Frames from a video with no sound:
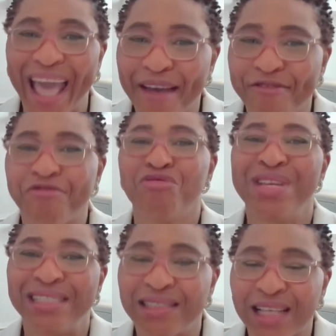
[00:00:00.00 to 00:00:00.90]

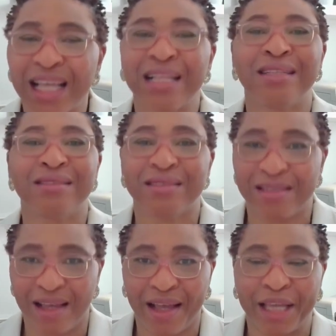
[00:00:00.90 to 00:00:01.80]
every single
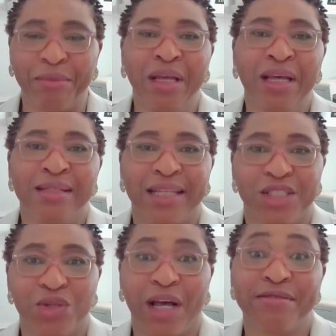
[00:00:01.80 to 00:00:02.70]
time
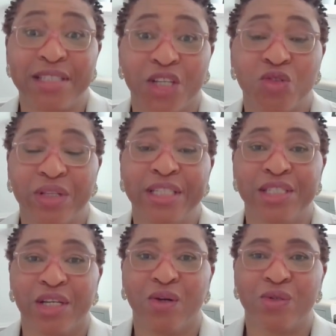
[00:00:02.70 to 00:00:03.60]
that you have sexual
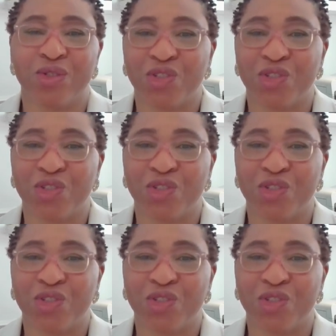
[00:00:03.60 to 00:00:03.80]
intercourse.